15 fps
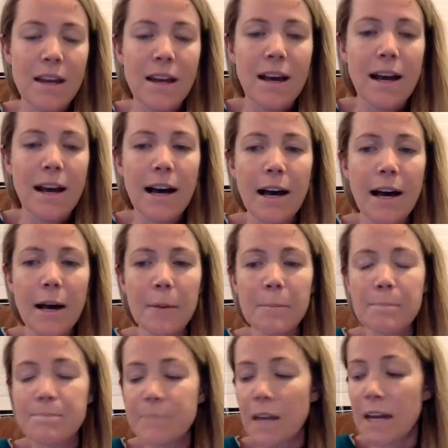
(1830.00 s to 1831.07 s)

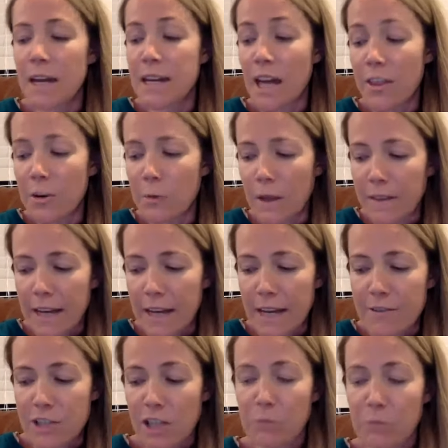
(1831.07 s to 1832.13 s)
Um, another one that
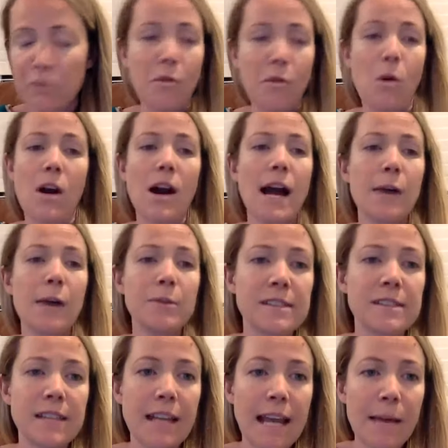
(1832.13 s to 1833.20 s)
I've done before, I was
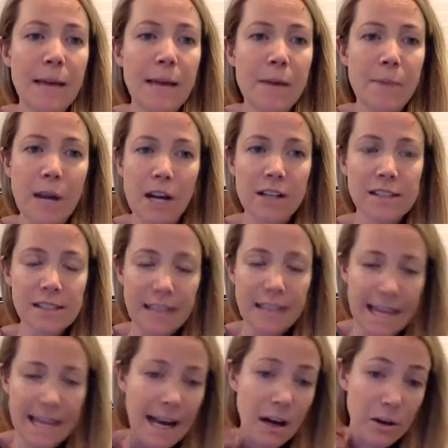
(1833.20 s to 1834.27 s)
sitting at my parents'
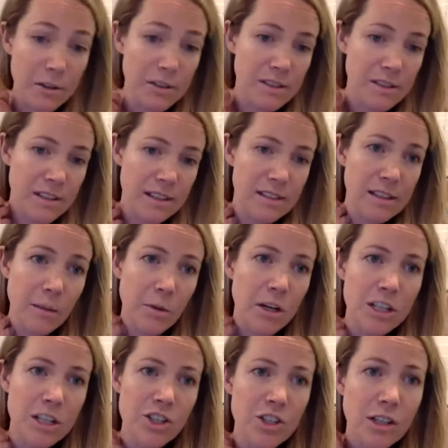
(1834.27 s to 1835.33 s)
lake house this summer
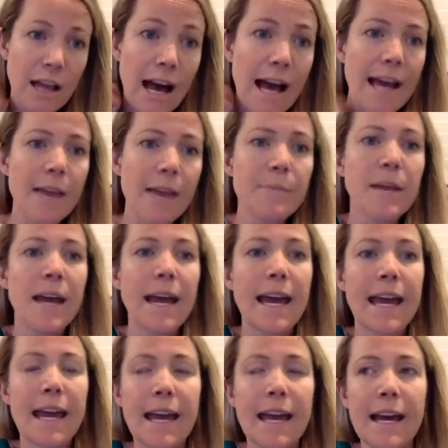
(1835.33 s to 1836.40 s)
in July,
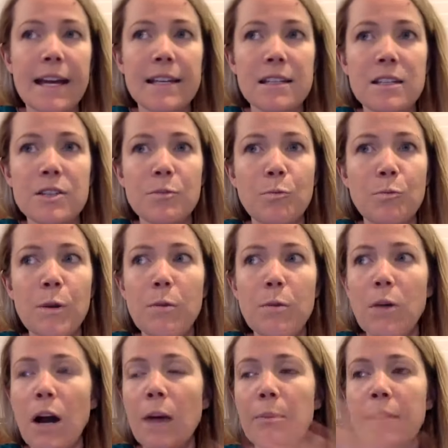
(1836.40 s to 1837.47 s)
and we
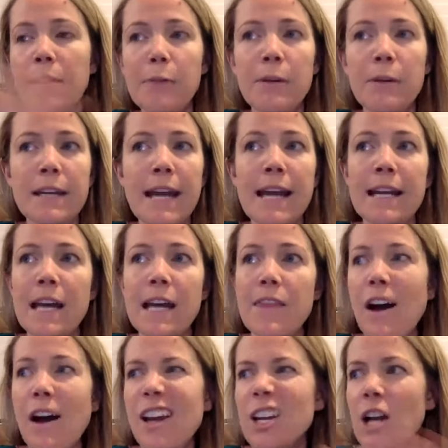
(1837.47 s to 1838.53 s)
were up late one night, and I
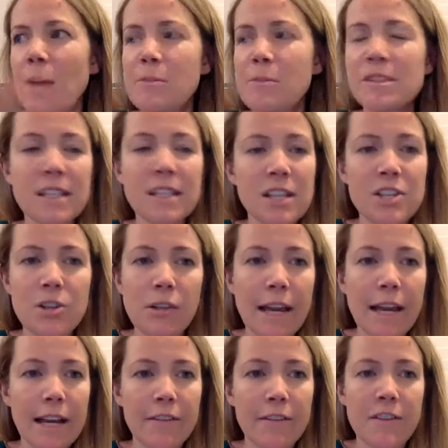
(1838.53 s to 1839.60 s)
thought, you know, I'm just going to do
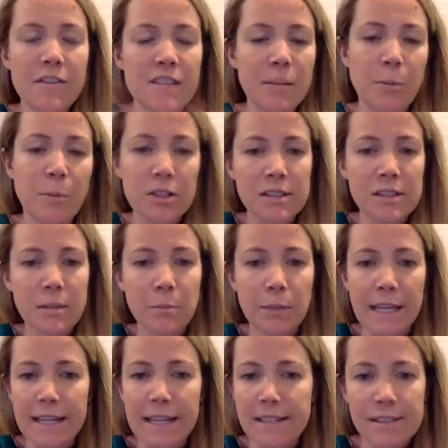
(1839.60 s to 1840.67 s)
like a 50 person
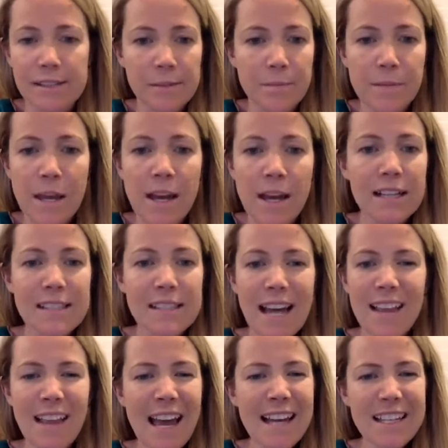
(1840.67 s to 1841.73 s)
blitz. Because
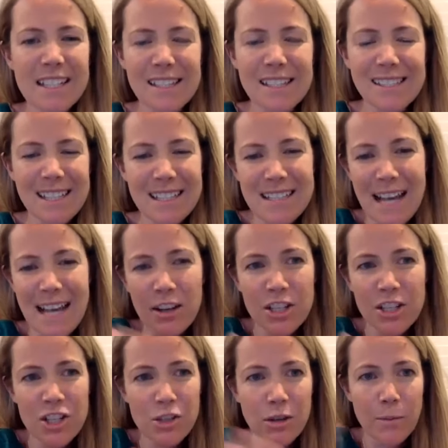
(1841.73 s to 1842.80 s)
I like to sit down
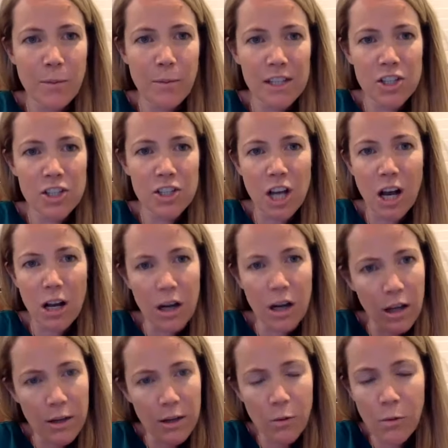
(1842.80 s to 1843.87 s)
and do a big chunk
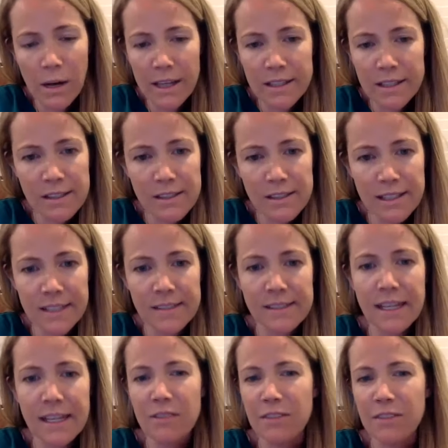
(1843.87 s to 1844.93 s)
all at once
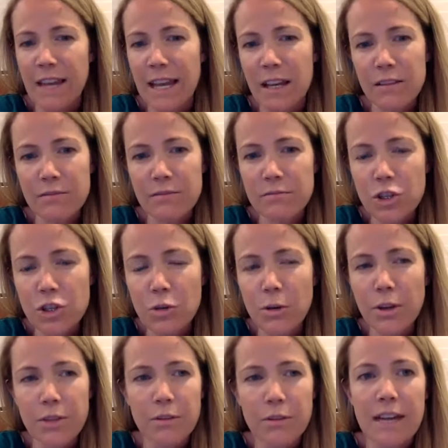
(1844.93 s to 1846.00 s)
instead of like two or
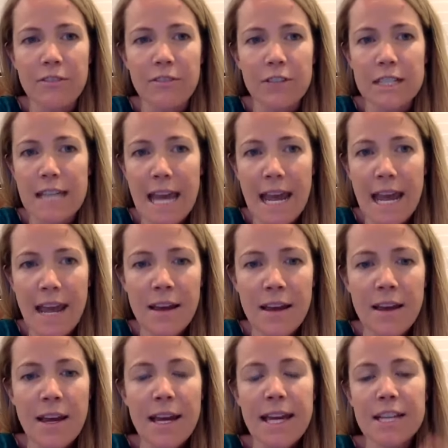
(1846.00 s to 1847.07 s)
three every day.
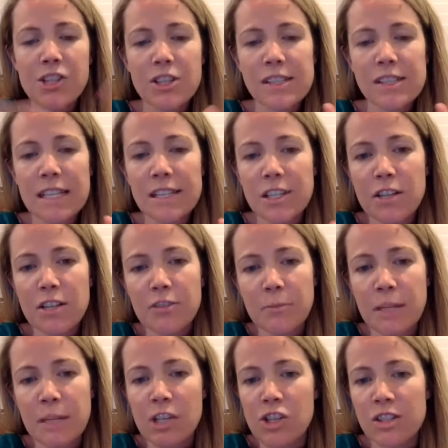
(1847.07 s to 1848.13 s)
It's just easier for
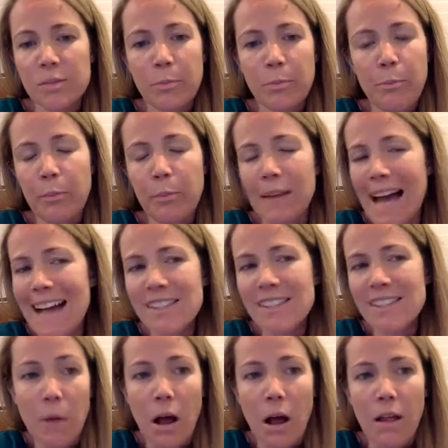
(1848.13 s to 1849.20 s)
me to just blast
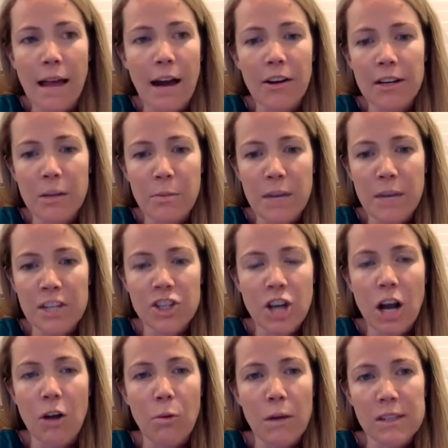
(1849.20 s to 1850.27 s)
them all out in a big
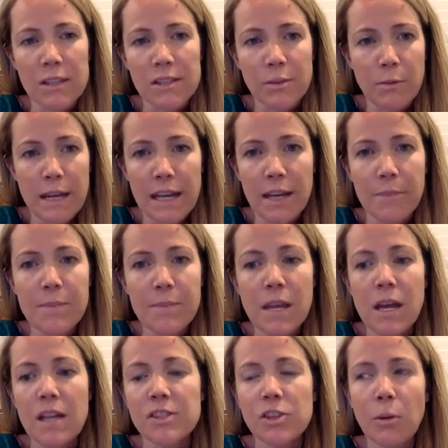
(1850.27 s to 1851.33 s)
chunk once a week.
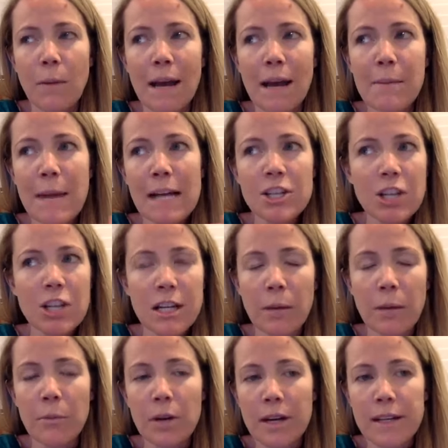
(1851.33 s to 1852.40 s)
So my magic
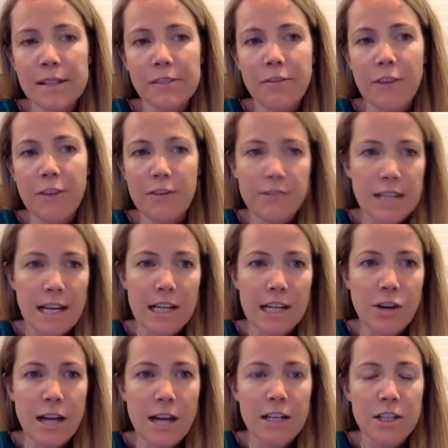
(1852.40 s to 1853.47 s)
number is 50. I
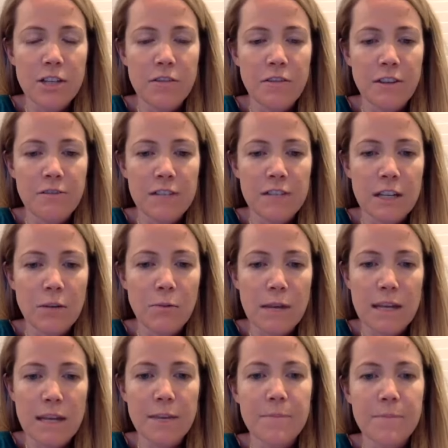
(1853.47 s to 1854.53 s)
try to do 50 a
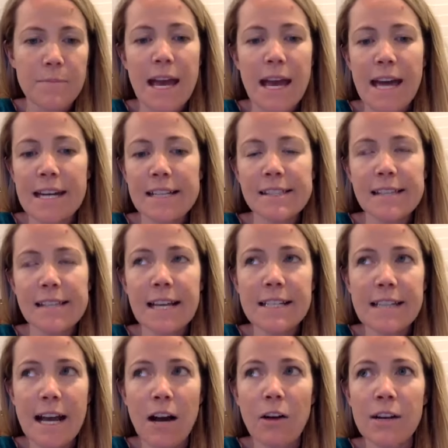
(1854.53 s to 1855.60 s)
week. And I sat
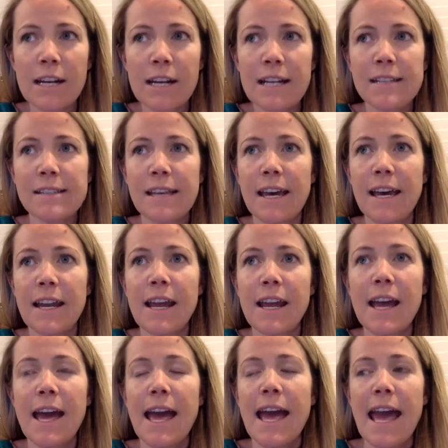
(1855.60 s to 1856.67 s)
down and I said,
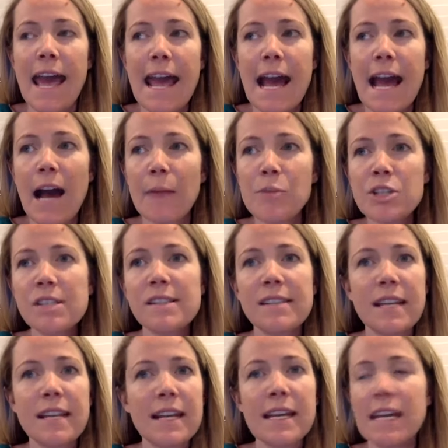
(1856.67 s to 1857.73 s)
hey, I'm just
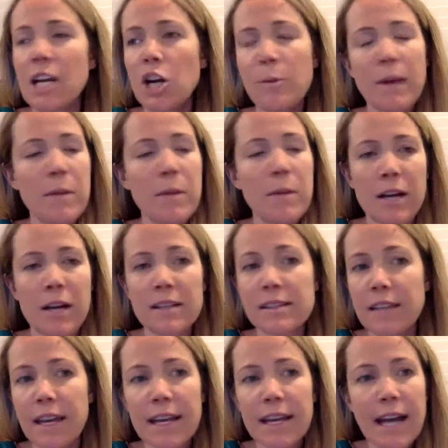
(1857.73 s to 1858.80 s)
sitting here at my parents'
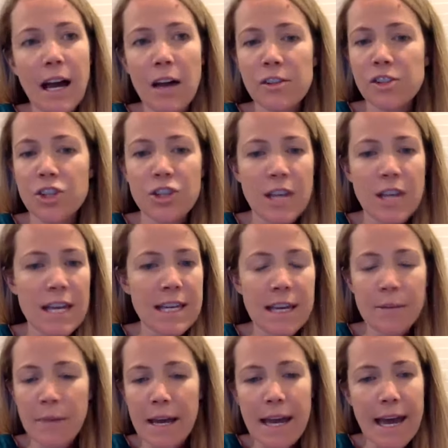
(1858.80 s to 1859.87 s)
lake house
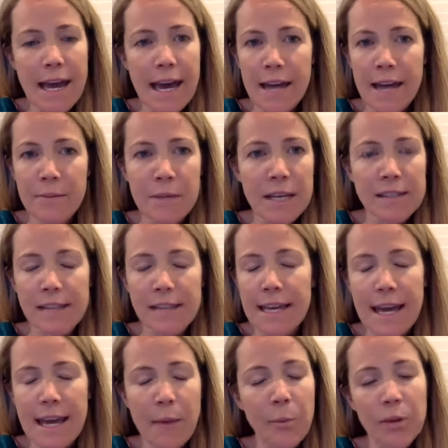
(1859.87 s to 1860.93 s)
shaking my head because I
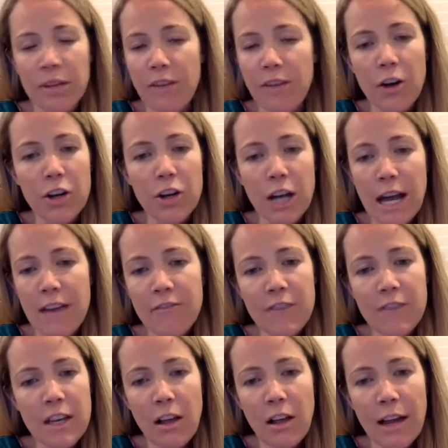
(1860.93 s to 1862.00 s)
can't believe how good I
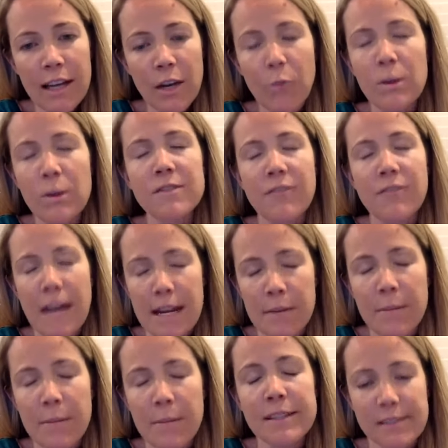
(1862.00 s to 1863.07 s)
feel, and it was
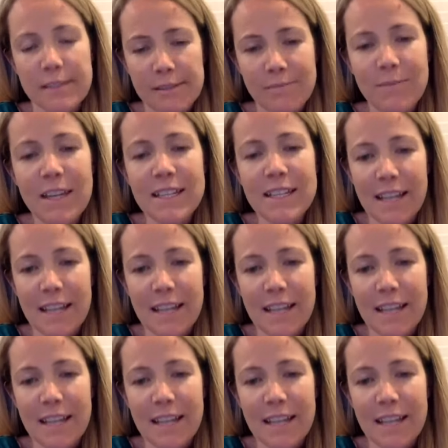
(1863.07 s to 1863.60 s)
vitamins that did